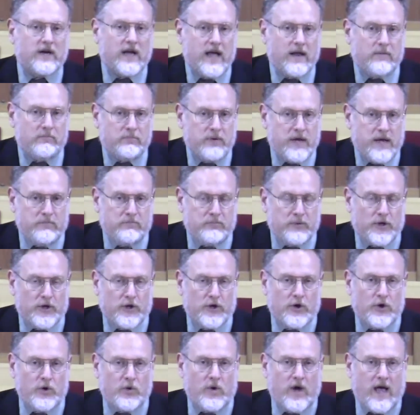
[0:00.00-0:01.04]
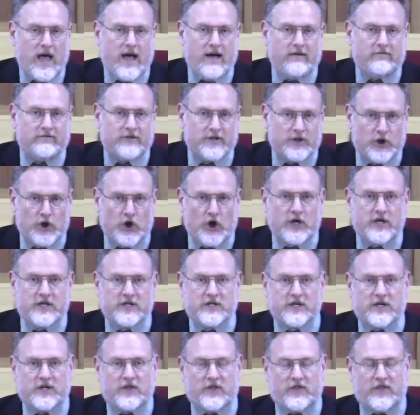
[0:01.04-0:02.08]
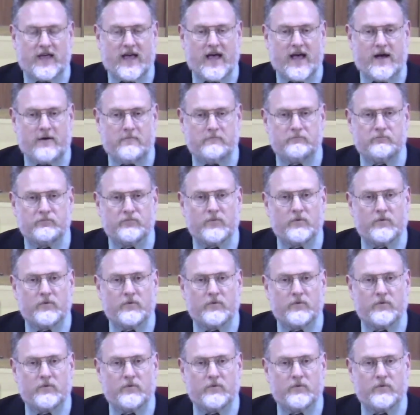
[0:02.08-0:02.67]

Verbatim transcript: and people who have looked at them